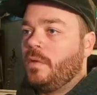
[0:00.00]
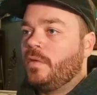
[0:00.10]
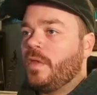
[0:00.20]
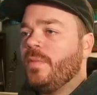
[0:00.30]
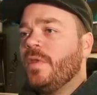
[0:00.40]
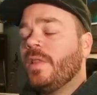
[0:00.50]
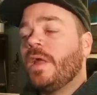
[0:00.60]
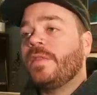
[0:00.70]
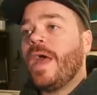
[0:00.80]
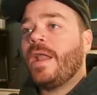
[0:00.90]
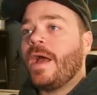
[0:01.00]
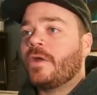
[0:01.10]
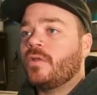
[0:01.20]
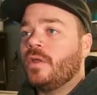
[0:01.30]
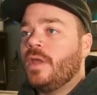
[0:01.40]
Something like that
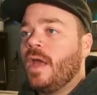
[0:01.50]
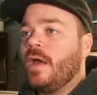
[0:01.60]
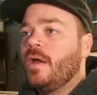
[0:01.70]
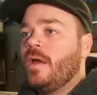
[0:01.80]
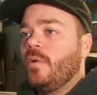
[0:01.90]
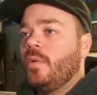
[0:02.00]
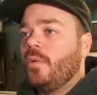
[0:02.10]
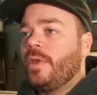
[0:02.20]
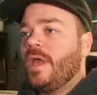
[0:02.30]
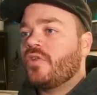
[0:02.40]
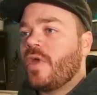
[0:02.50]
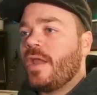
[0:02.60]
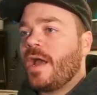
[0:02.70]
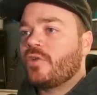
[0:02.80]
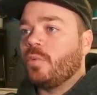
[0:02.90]
actually, yeah. When we catch that
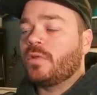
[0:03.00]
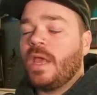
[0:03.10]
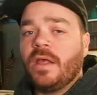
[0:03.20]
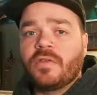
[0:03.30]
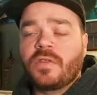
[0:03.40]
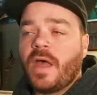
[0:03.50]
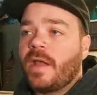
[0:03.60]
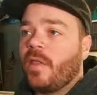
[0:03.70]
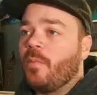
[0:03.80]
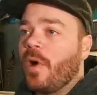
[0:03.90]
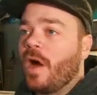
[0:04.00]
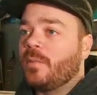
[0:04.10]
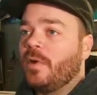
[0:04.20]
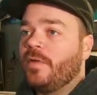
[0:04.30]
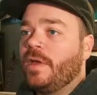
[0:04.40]
actual tail slide on the
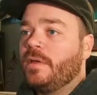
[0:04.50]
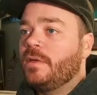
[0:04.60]
bottom of it.